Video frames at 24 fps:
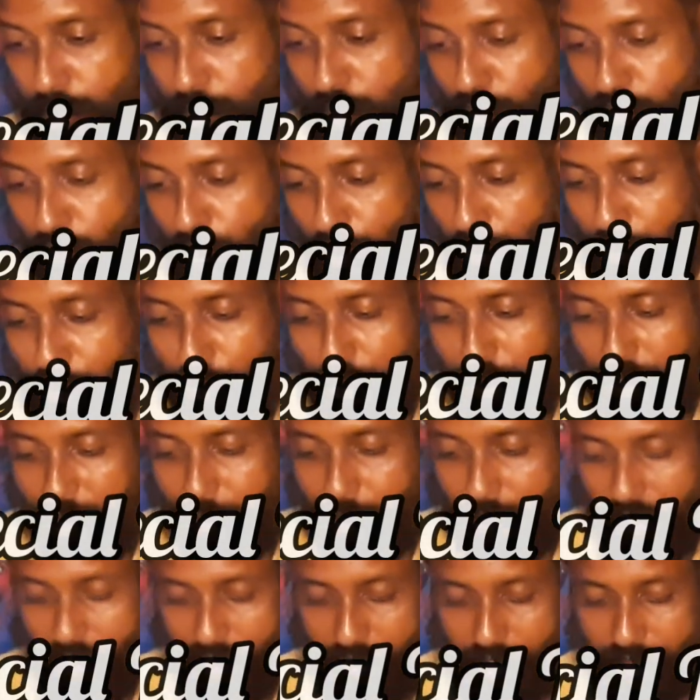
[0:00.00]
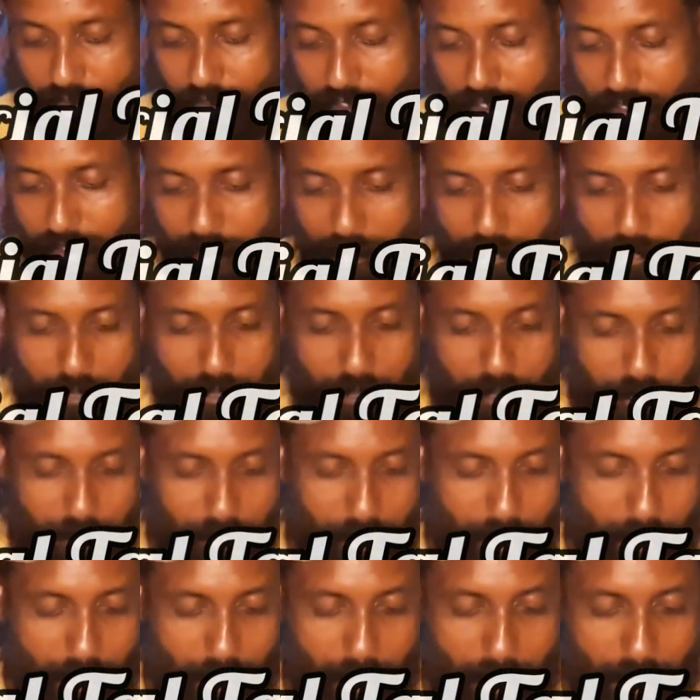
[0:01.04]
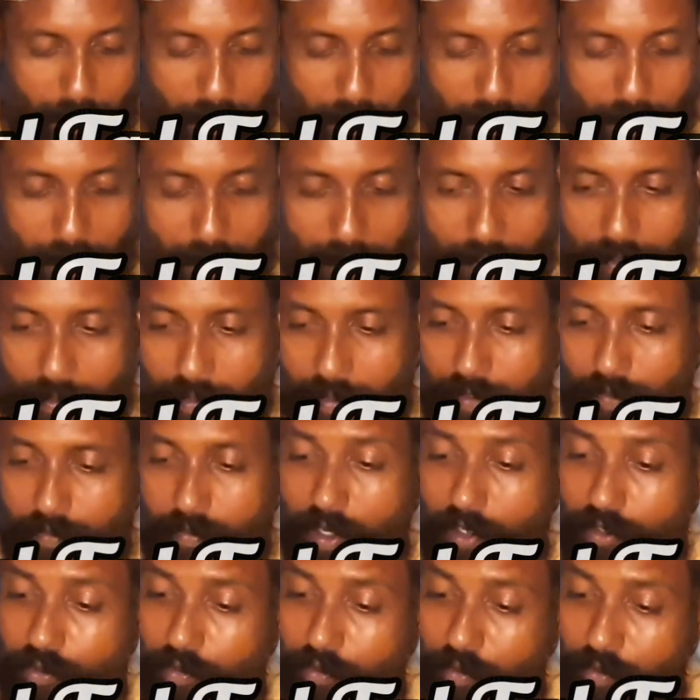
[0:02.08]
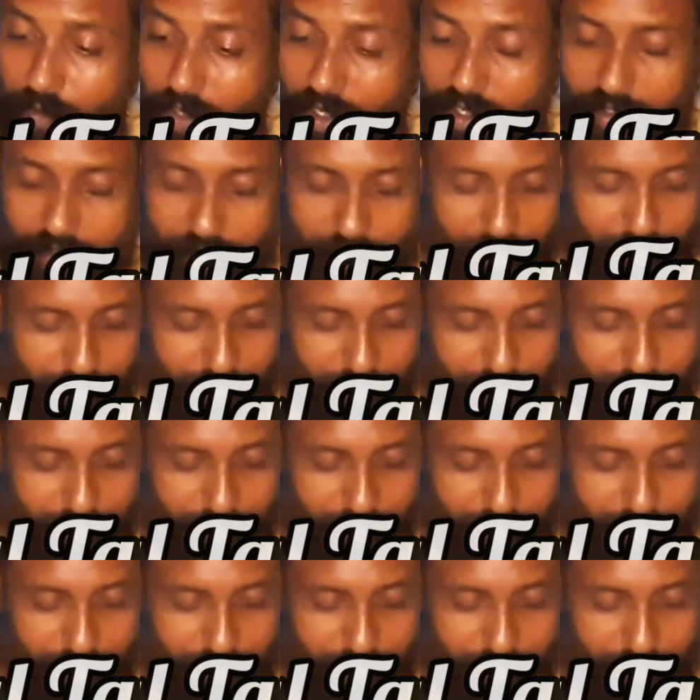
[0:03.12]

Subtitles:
Full moon in Mercury Retrograde.